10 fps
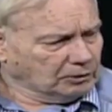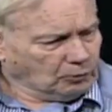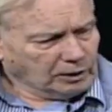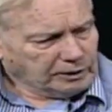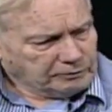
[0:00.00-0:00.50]

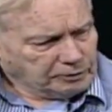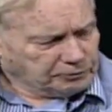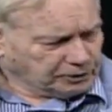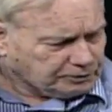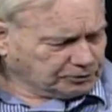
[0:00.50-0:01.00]
Well, the,
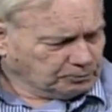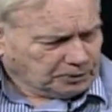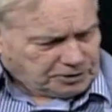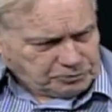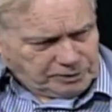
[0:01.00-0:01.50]
the two
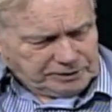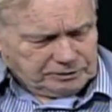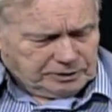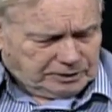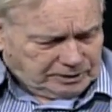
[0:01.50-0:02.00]
bullets went
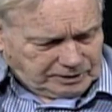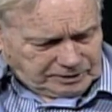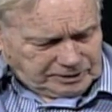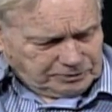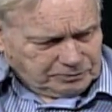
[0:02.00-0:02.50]
in,
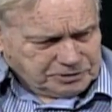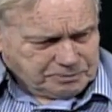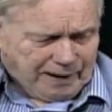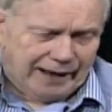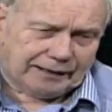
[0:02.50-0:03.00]
in, into his
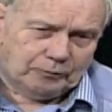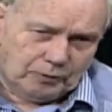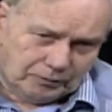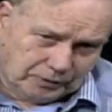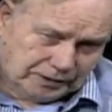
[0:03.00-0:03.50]
back, and
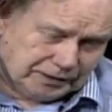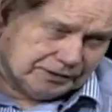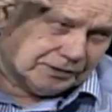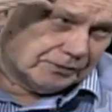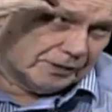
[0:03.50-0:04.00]
one went
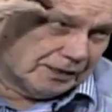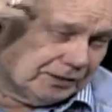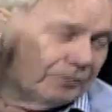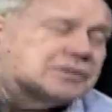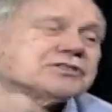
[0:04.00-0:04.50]
into
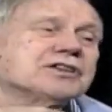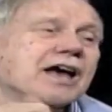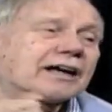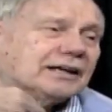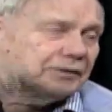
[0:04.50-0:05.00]
into his
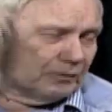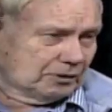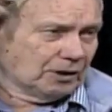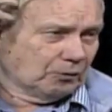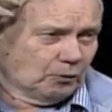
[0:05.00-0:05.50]
neck, and the
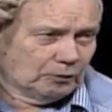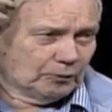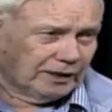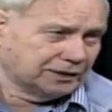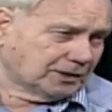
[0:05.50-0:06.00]
one
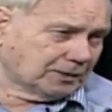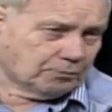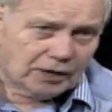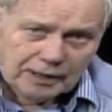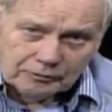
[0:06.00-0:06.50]
went into the
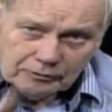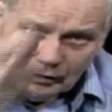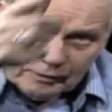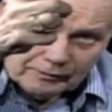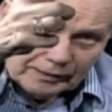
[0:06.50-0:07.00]
brain,
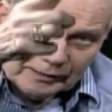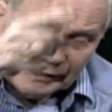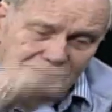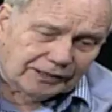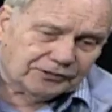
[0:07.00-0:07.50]
uh, like,
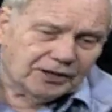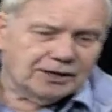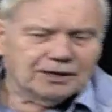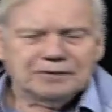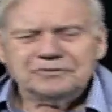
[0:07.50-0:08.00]
like, this.
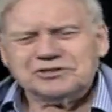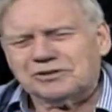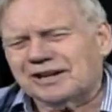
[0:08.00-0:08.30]
So